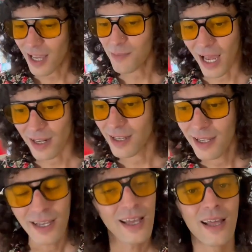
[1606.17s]
hey man,
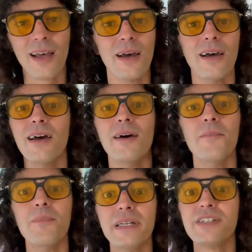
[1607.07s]

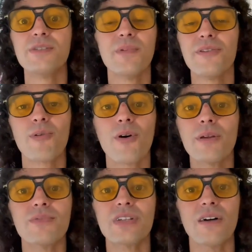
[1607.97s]
bitches be throwing
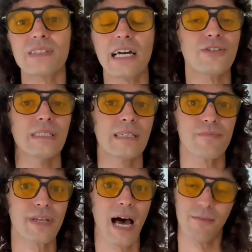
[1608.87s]
themselves at you
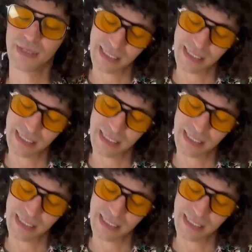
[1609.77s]
sometimes.